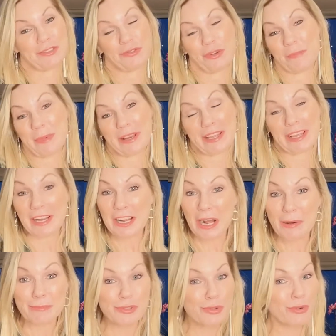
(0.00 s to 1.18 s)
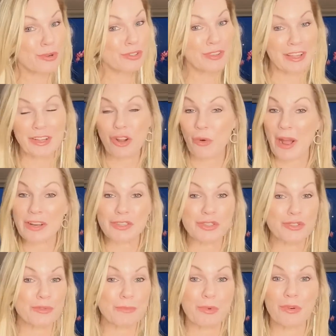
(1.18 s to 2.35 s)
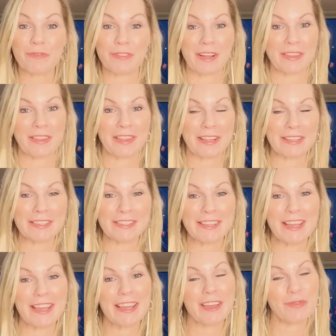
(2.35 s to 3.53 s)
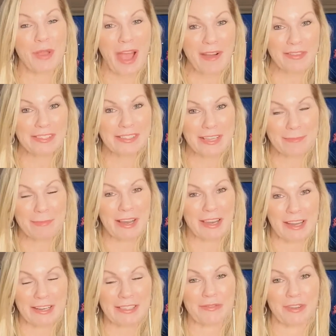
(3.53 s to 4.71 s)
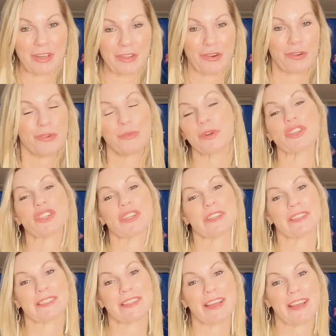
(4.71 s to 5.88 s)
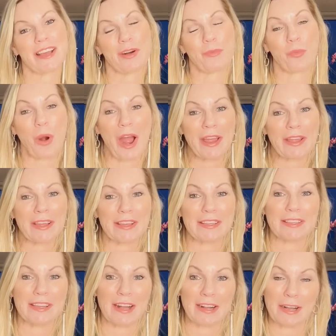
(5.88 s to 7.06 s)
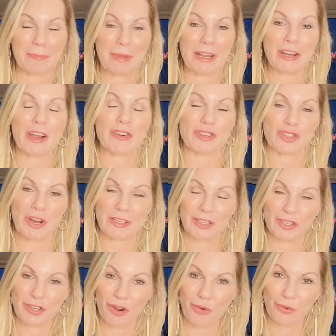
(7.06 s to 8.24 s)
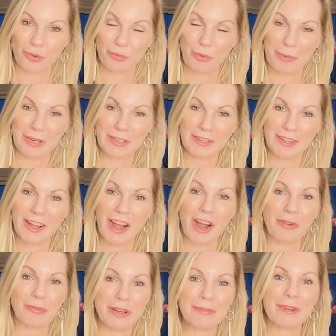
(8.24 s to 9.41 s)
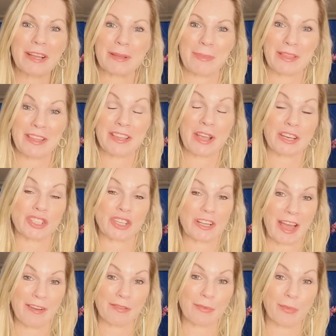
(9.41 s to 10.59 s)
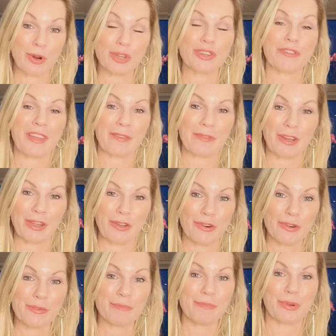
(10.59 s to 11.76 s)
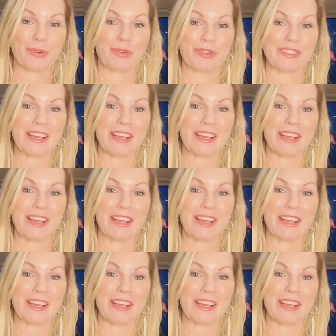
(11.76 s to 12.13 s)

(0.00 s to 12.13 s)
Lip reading: better income source so they can go out and do more fun things. If you haven't seen my last video, which is why younger men are attracted to older women, I really recommend that you actually have a watch of that video because